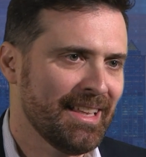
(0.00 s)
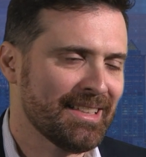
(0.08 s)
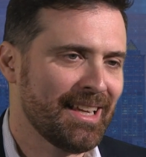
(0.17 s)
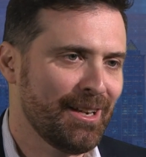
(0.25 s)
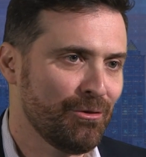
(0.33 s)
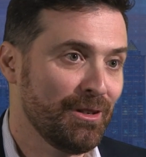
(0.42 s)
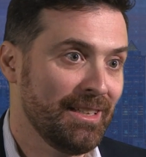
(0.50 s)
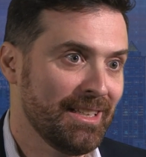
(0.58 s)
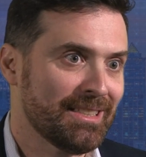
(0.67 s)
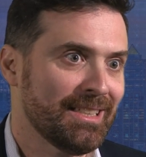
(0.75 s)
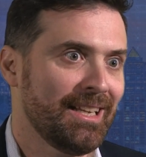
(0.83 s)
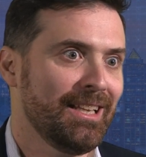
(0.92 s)
kind of really
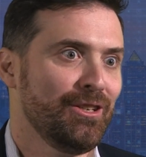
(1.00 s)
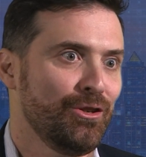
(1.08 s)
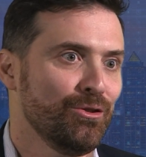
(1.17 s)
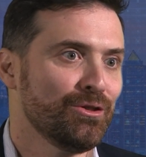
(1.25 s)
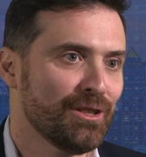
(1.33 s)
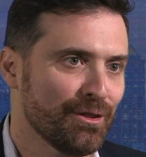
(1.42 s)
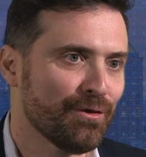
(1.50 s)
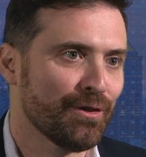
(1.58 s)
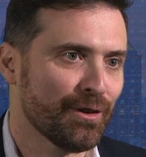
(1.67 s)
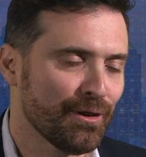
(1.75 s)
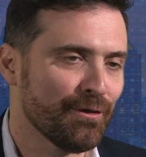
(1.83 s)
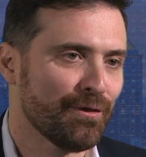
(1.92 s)
exciting uses
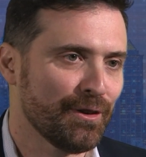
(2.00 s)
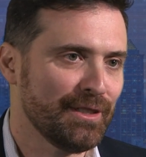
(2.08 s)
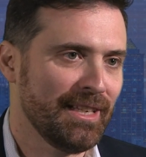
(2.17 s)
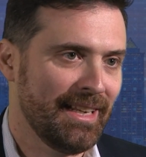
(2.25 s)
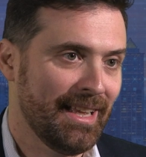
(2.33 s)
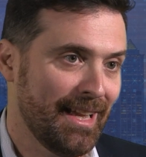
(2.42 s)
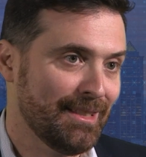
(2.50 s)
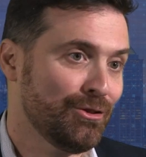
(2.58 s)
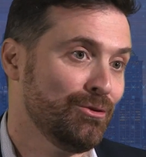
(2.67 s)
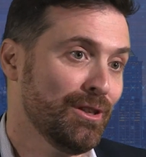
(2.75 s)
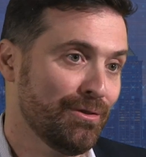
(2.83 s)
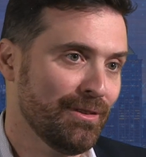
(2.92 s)
for data at
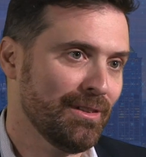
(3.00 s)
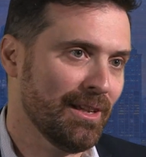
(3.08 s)
two different